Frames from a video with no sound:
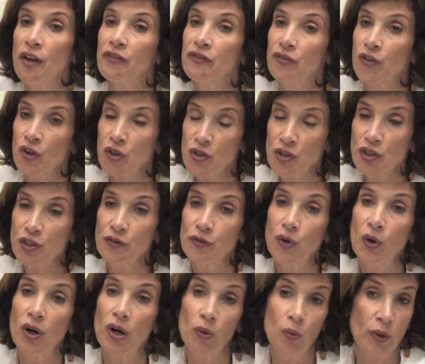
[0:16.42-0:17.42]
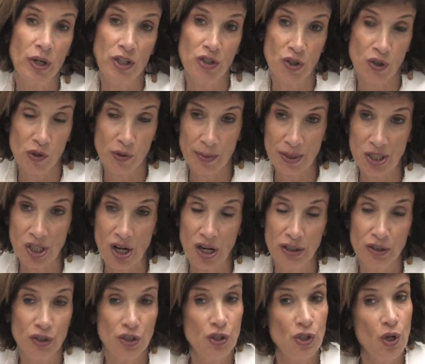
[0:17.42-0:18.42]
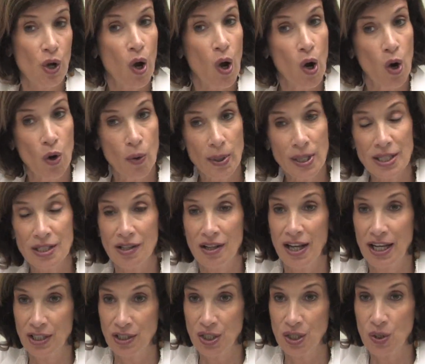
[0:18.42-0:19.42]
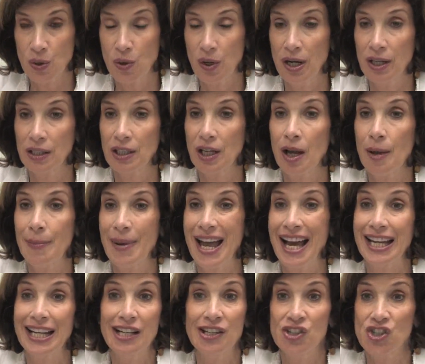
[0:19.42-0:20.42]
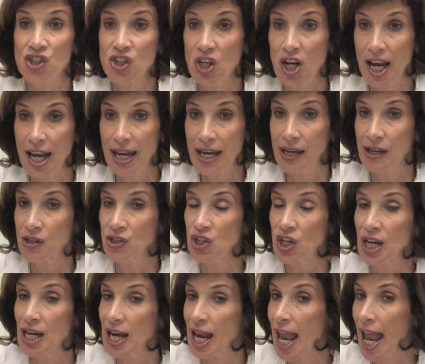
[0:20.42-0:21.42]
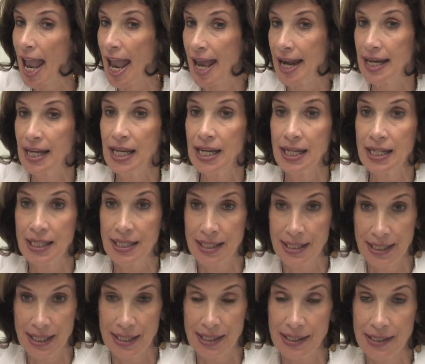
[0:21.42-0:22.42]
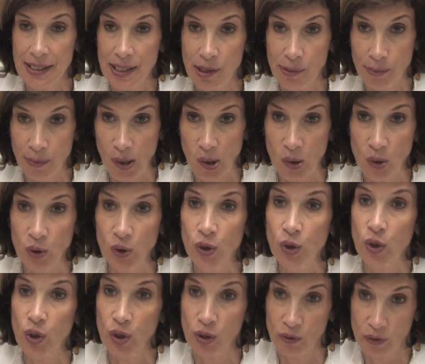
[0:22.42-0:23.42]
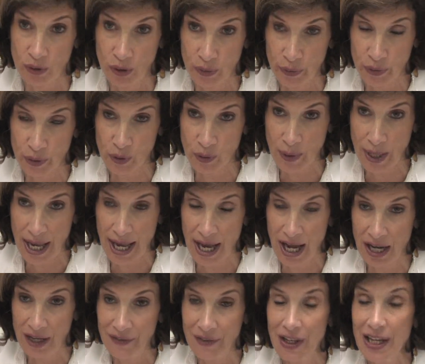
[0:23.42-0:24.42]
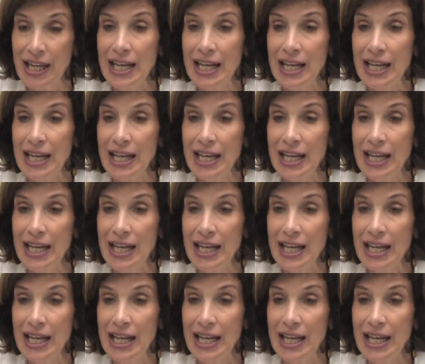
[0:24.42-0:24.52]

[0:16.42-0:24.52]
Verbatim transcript: First of all, we dermatologists always like to talk about a change in any existing mole or growth you have